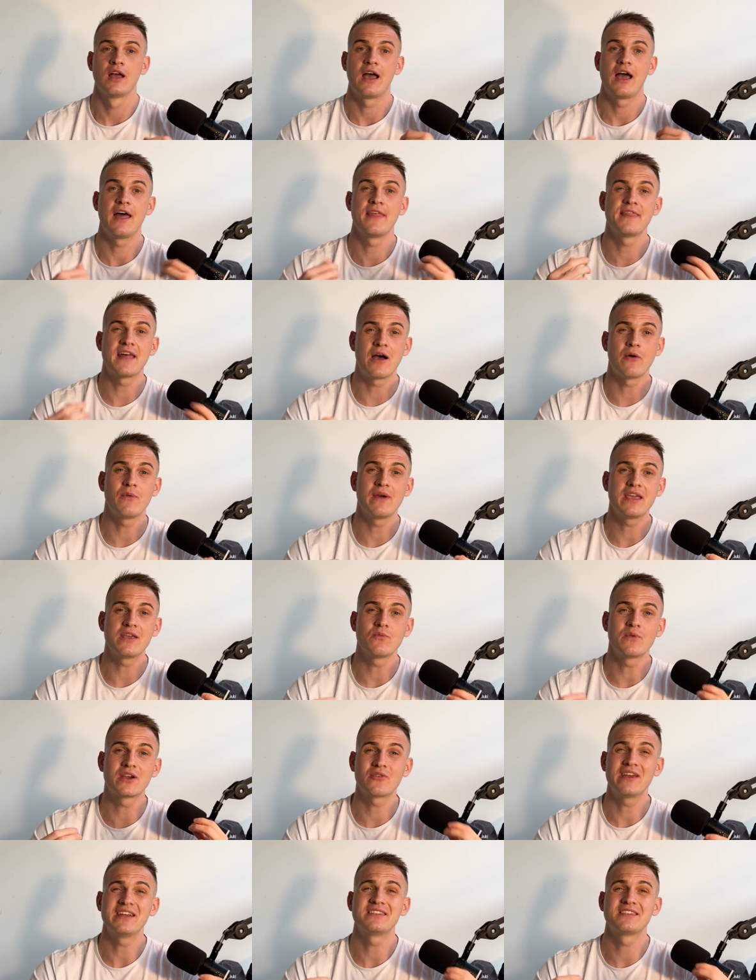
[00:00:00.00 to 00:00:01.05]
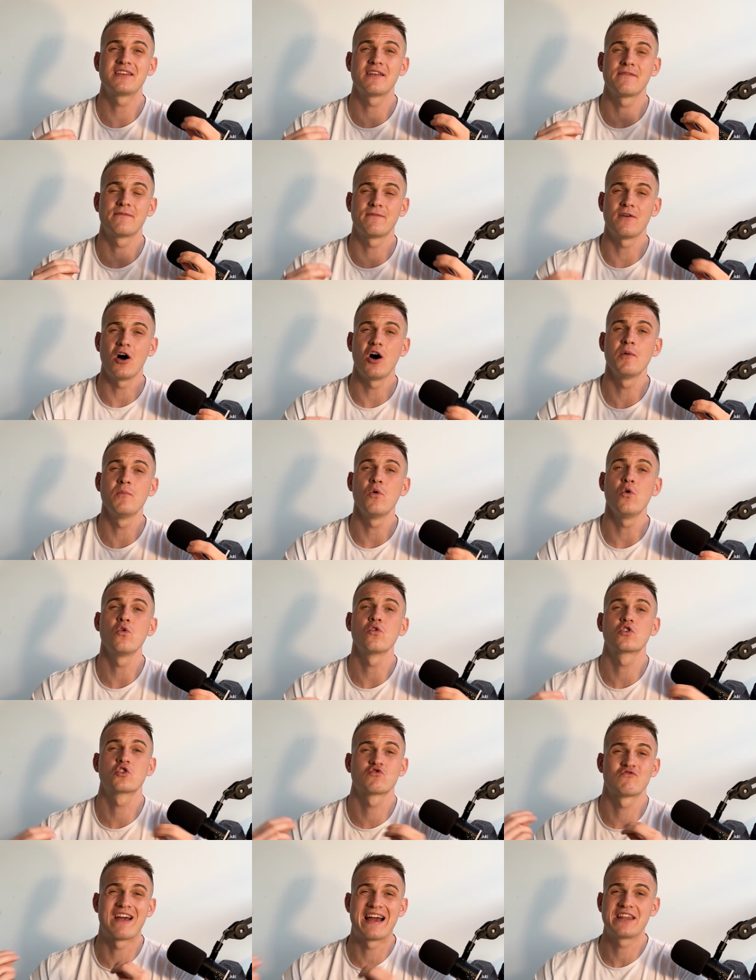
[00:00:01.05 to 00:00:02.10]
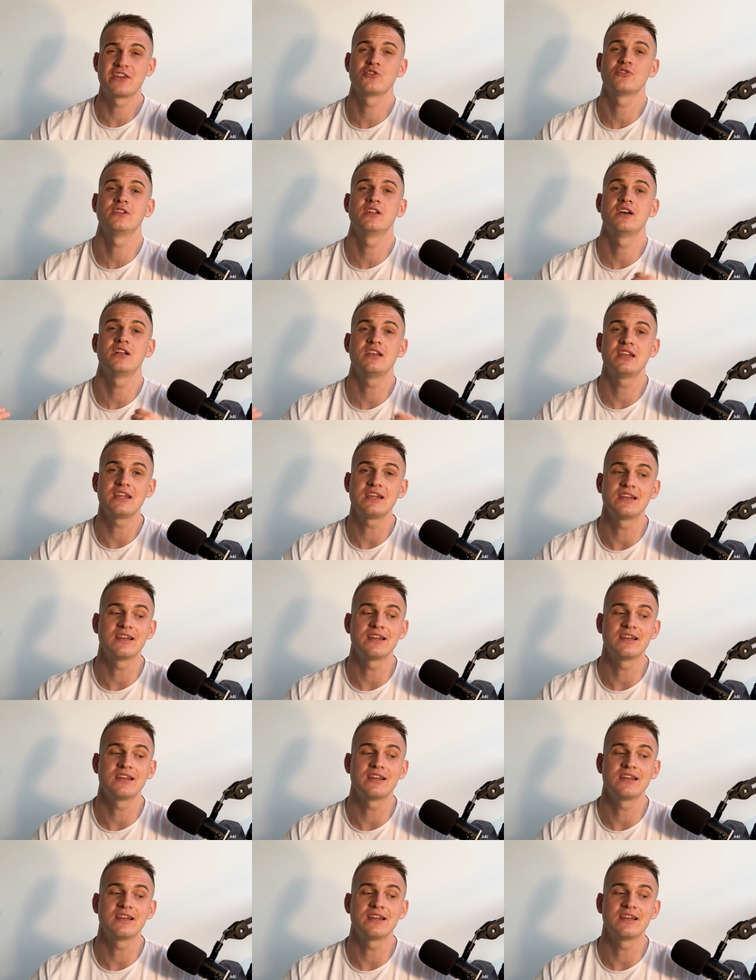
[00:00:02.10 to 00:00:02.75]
And that way, we created a far more granular lead